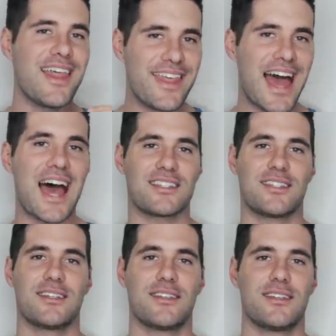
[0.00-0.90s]

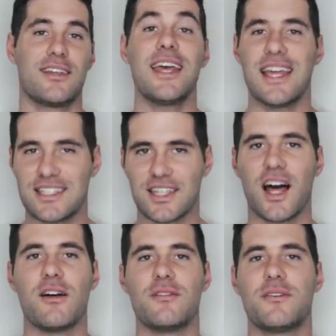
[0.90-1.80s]
That is
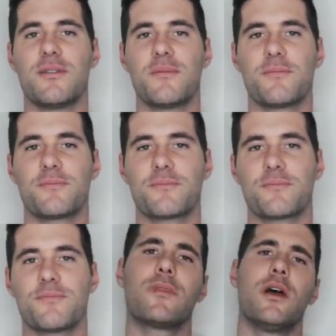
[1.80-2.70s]
love.
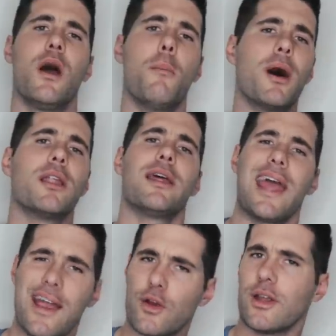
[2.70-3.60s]
But
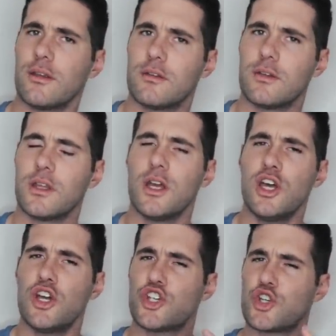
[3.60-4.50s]
Aaron,
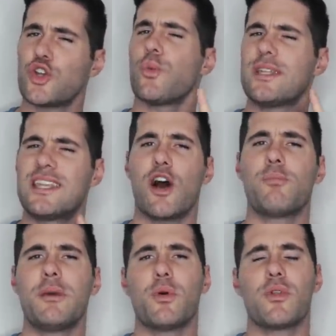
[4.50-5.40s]
shouldn't we tell people